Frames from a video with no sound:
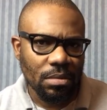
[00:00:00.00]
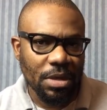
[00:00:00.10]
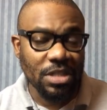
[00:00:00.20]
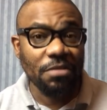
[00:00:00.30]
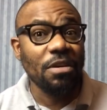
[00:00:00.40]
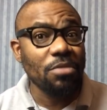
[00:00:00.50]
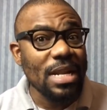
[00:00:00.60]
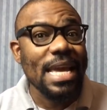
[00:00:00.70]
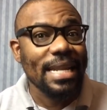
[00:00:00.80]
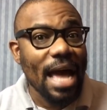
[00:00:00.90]
Because if they
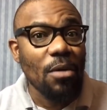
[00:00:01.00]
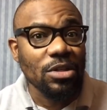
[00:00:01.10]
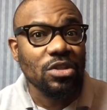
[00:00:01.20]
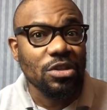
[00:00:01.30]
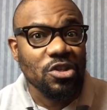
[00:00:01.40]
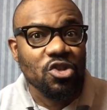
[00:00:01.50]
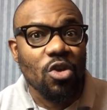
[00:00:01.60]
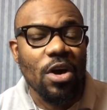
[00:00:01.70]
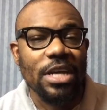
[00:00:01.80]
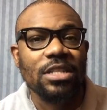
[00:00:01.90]
really allow us to
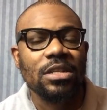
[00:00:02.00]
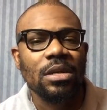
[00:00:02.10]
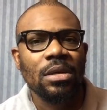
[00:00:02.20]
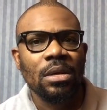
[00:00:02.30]
destroy it,